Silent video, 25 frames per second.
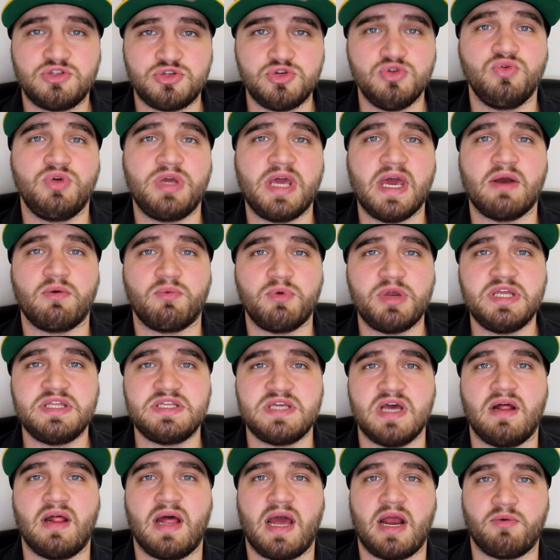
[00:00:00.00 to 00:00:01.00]
to get
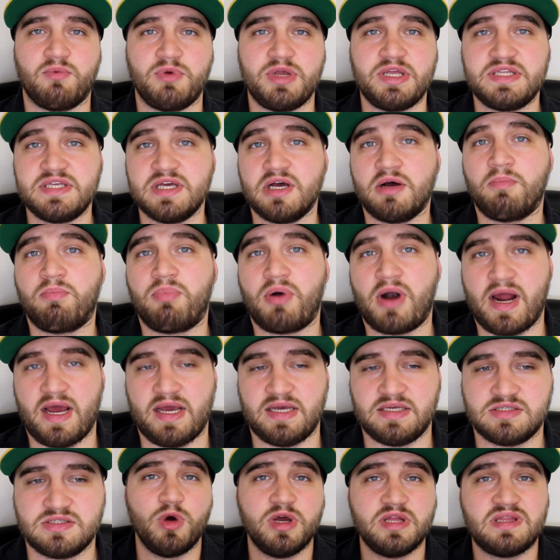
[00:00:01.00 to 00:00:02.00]
retail at retail
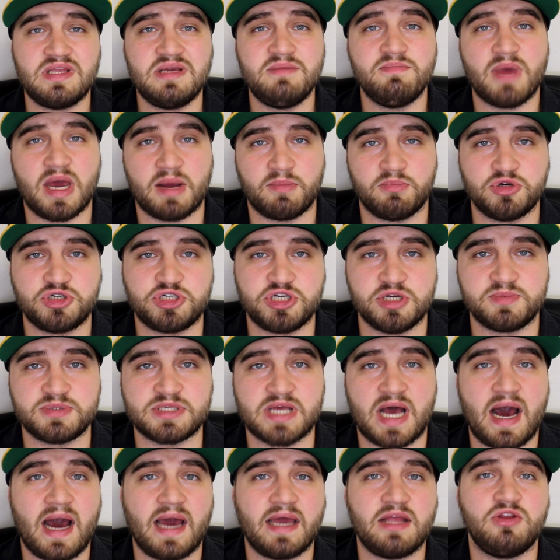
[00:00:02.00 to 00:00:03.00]
price. With the
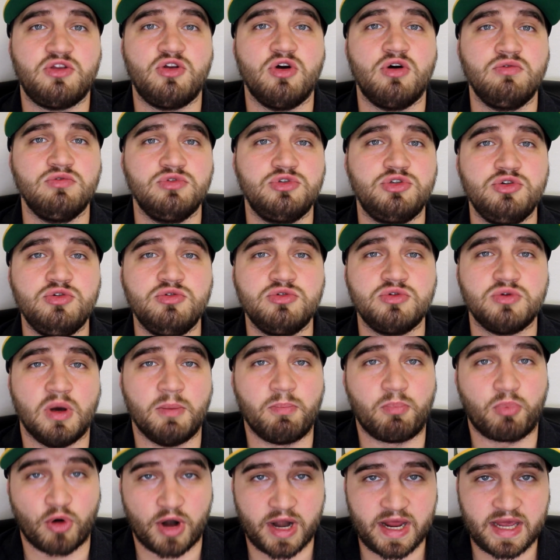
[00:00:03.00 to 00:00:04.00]
memberships, I don't do
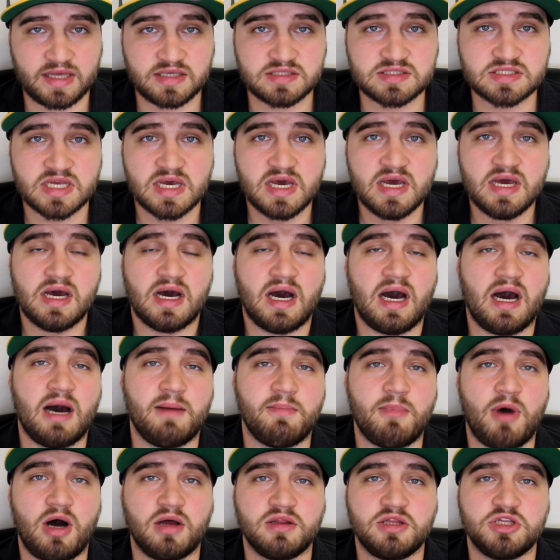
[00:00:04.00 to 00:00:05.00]
breaks.
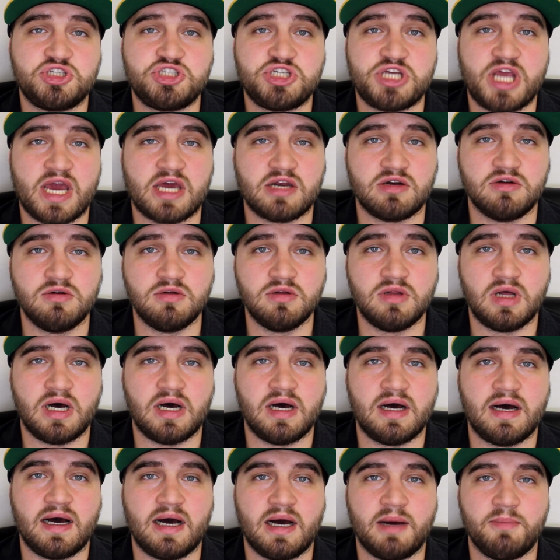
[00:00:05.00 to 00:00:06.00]
on the
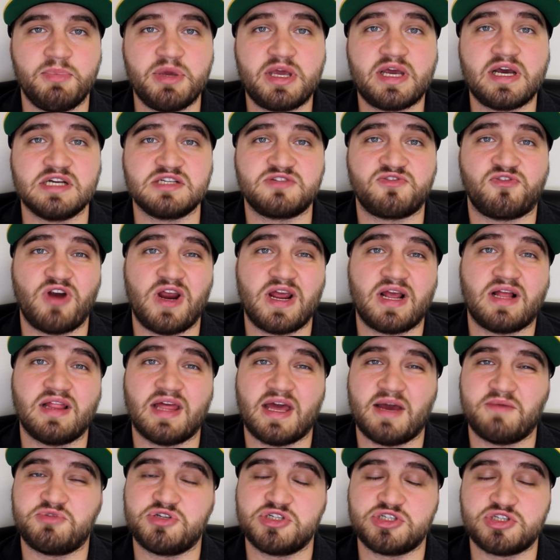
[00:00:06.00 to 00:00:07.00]
channel because
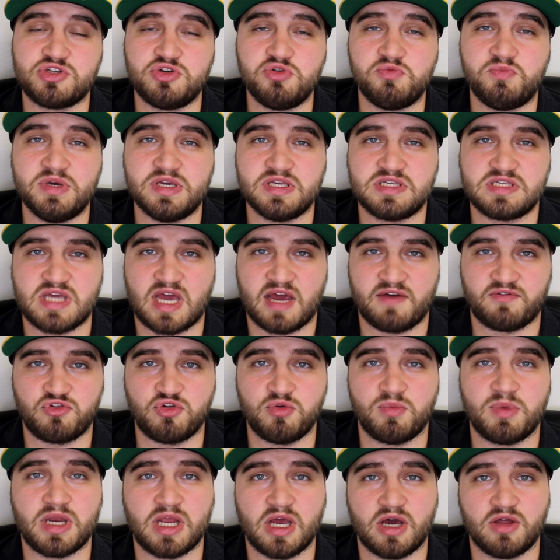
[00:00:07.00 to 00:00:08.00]
frankly I'm just too busy. I have
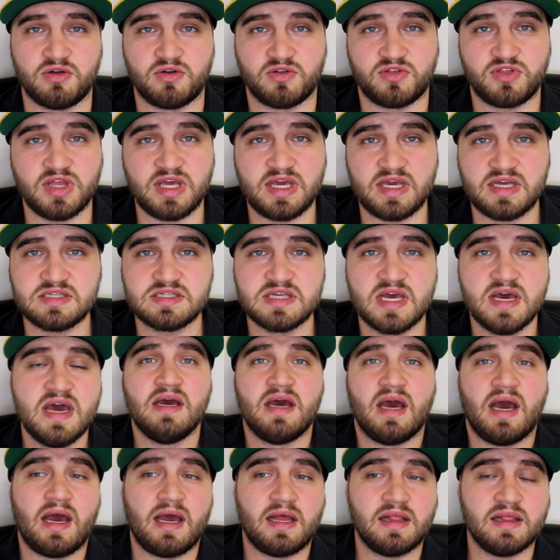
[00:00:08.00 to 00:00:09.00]
too many other things.
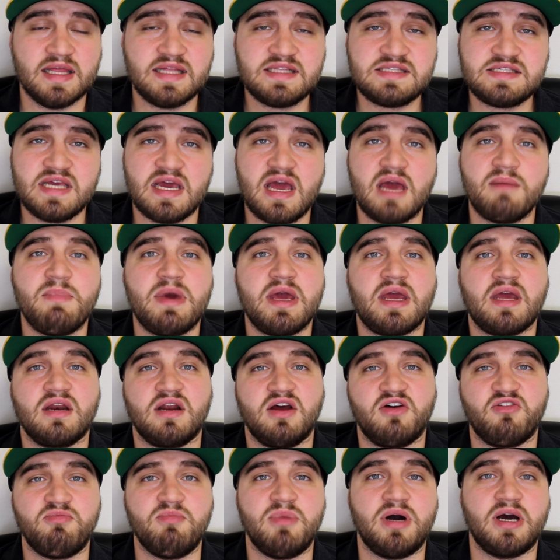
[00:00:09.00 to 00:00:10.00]
Let's say I make
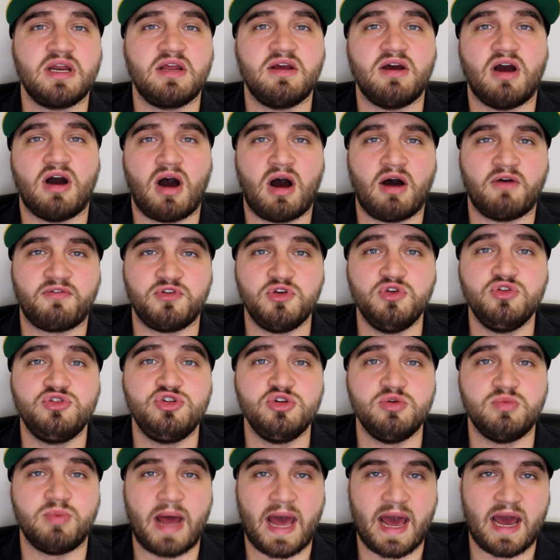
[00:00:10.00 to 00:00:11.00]
enough money off
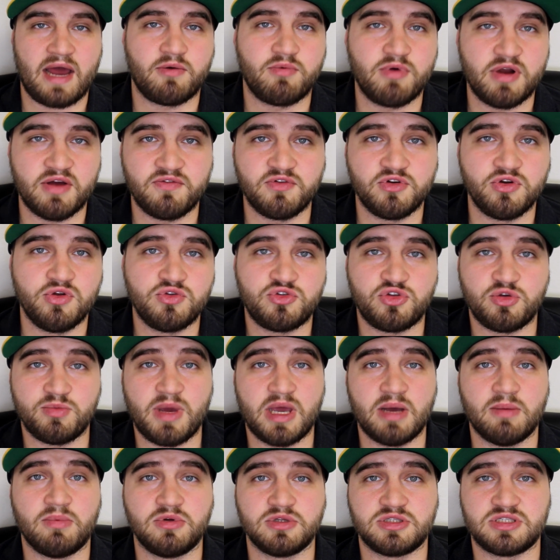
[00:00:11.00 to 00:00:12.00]
YouTube ad revenue to
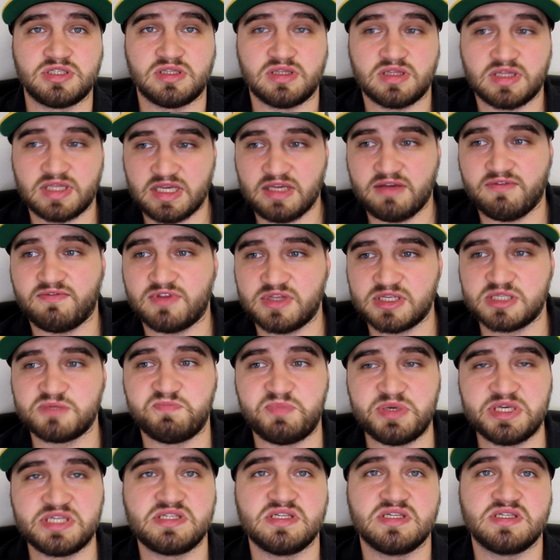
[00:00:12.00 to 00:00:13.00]
be able to leave this
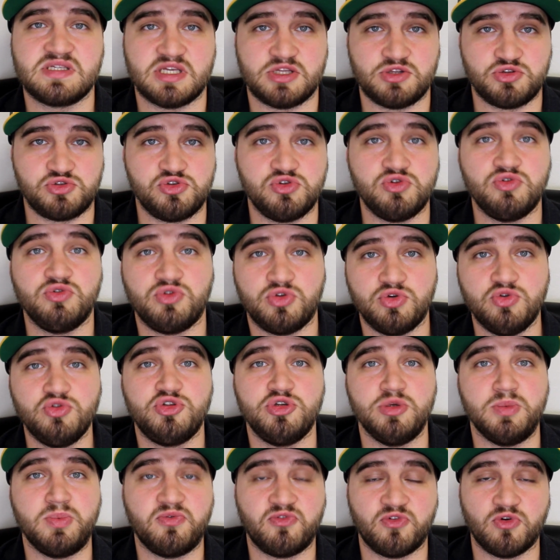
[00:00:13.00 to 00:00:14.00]
business and do
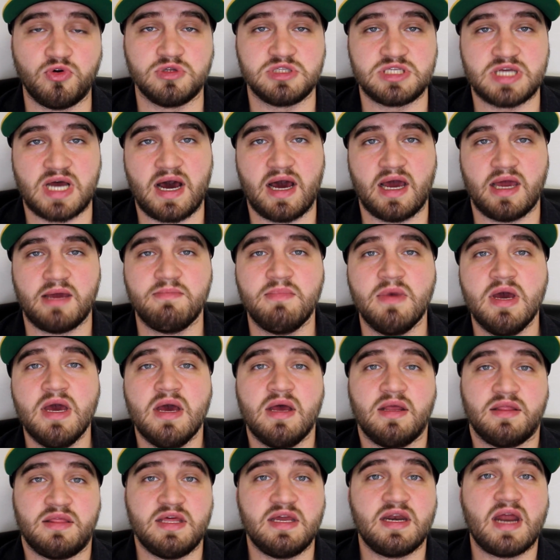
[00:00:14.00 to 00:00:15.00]
YouTube full time,
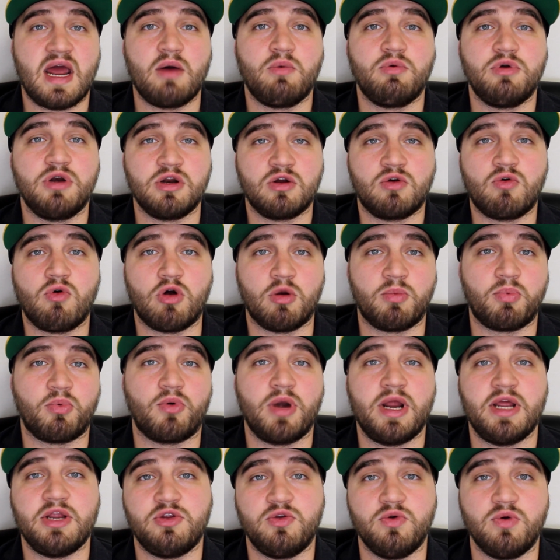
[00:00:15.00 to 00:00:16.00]
then I would
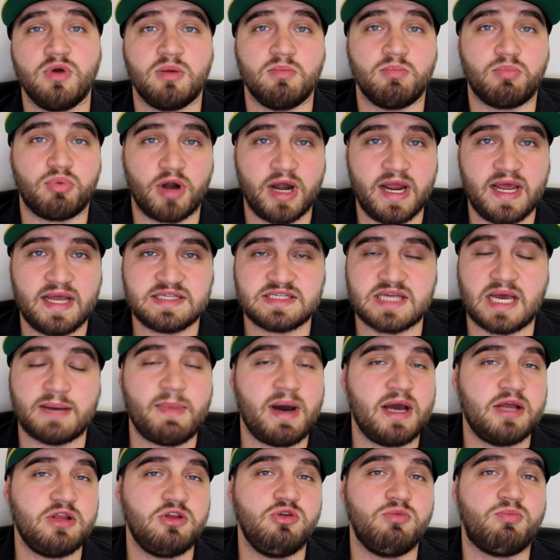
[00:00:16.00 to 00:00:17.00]
incorporate doing breaks. I
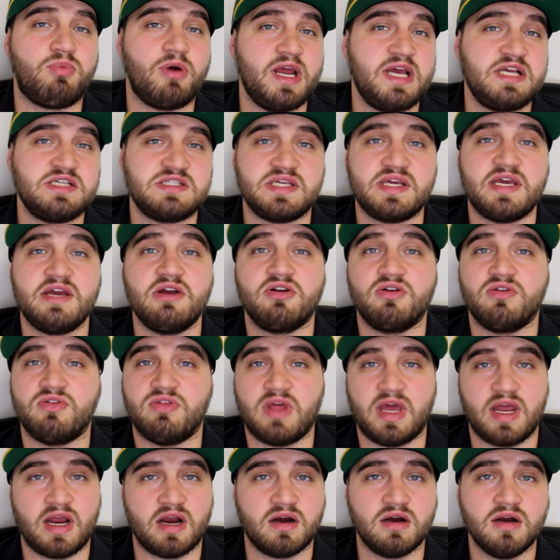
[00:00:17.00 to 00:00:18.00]
might do breaks here and
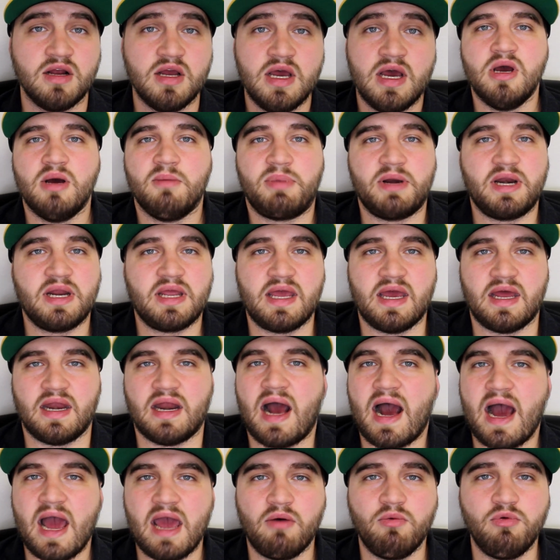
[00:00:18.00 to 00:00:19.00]
there, but again,
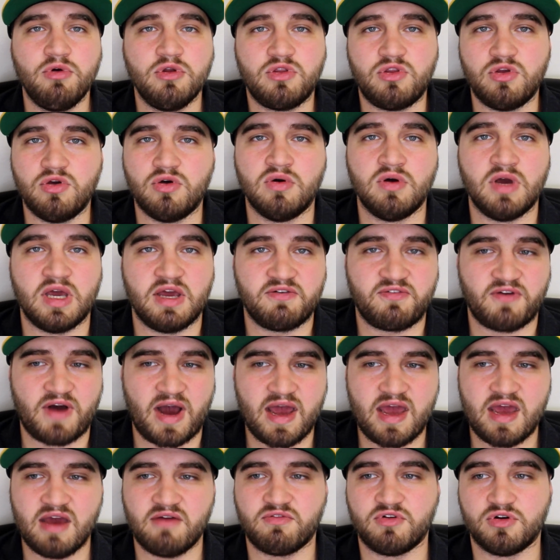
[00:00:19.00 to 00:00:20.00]
I would do, if
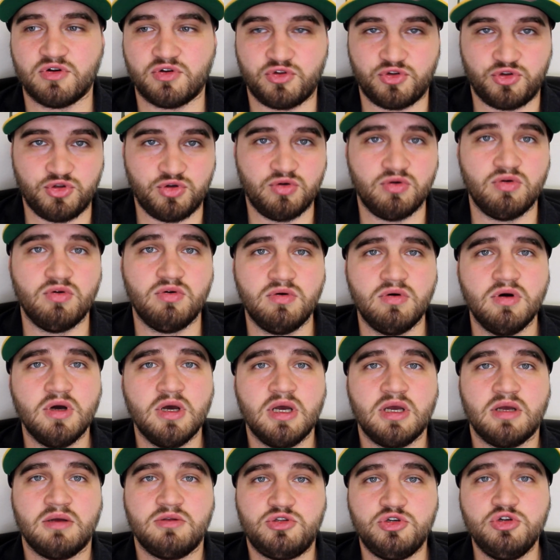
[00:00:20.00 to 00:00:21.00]
I ever do
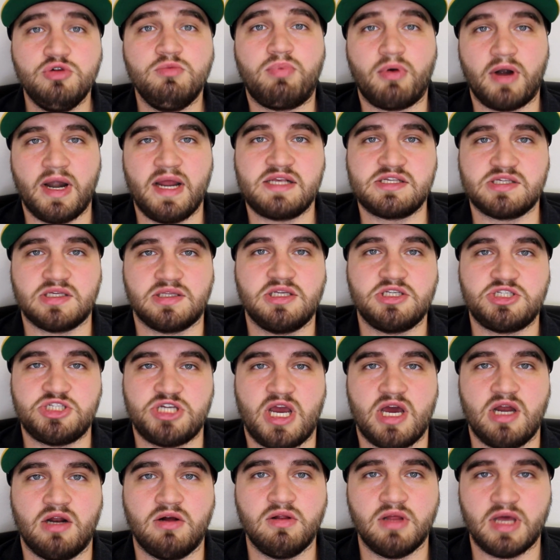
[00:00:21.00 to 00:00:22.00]
breaks on the
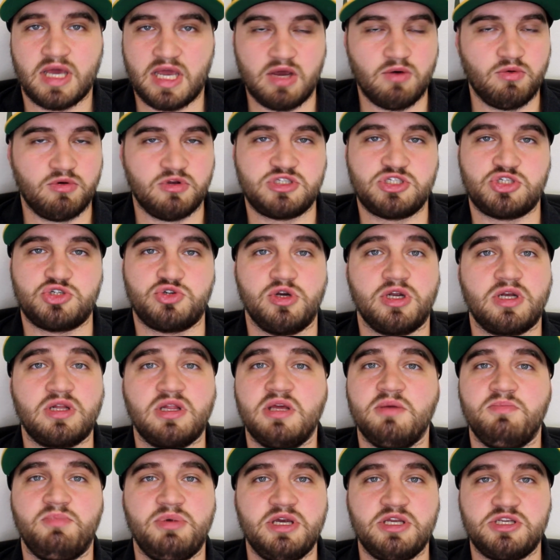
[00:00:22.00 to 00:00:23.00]
channel, it would
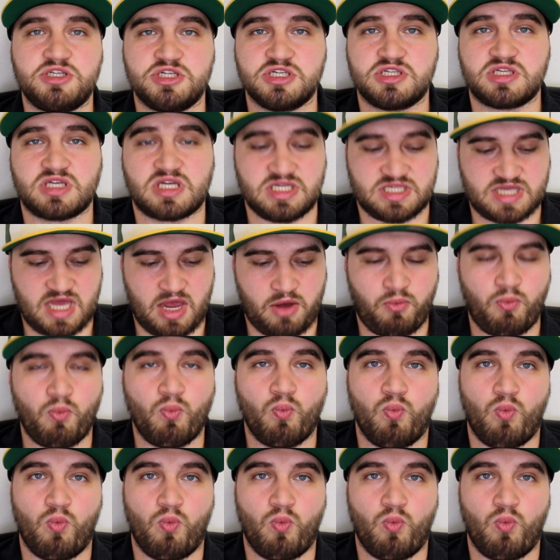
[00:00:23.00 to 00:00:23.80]
strictly be just because I